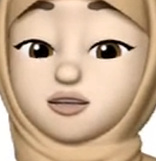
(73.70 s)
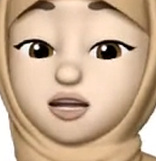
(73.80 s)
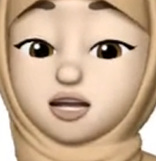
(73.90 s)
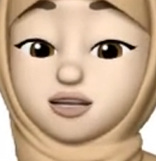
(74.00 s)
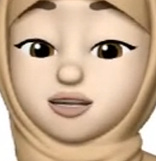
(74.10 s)

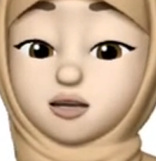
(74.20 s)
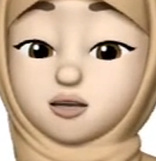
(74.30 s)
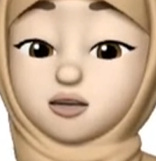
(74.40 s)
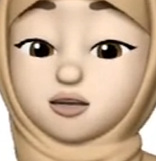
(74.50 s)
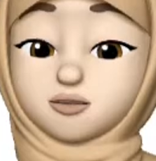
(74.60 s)
Veins are
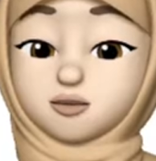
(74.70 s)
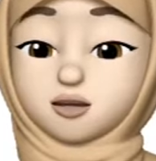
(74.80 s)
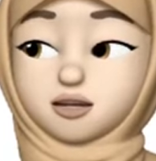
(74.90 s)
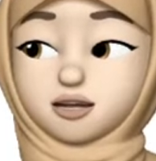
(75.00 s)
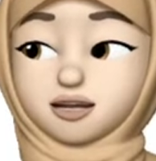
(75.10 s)
also
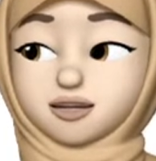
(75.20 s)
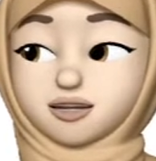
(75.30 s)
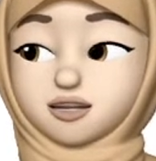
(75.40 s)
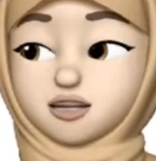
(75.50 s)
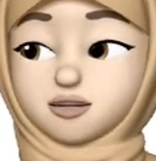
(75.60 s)

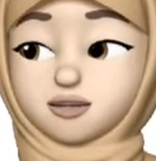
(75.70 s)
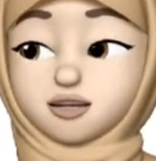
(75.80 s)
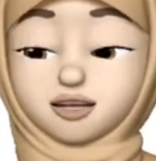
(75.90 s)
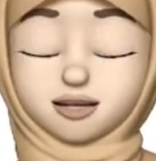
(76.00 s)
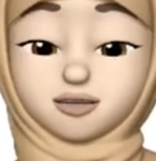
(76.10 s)
organized into
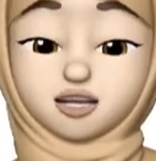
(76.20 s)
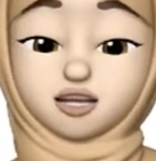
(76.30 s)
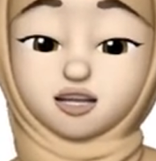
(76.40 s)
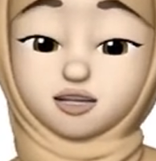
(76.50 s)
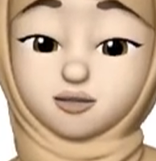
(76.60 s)
three
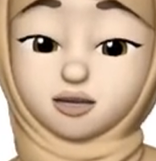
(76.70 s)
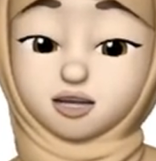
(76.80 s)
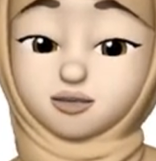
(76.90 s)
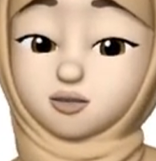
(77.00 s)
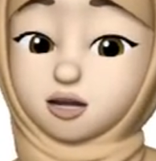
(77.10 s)
major
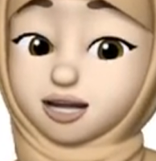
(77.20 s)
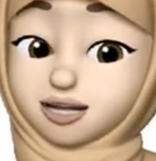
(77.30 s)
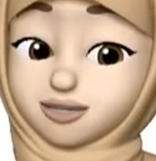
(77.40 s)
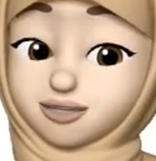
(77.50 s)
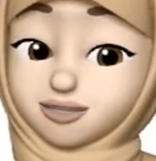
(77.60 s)
tunics or
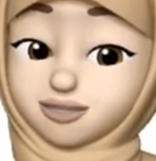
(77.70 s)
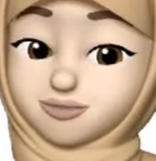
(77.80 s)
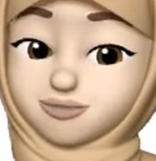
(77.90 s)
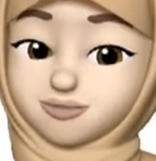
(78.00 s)
layers.